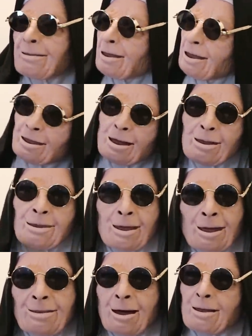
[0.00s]
But just keep
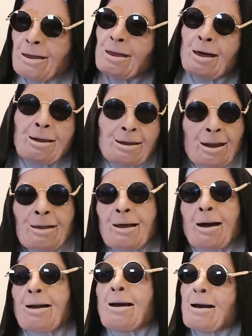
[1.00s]
working, man. Do y'all thing,
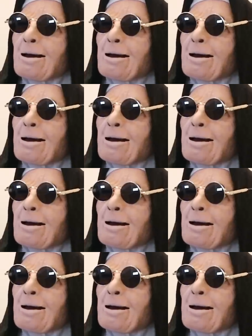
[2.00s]
man,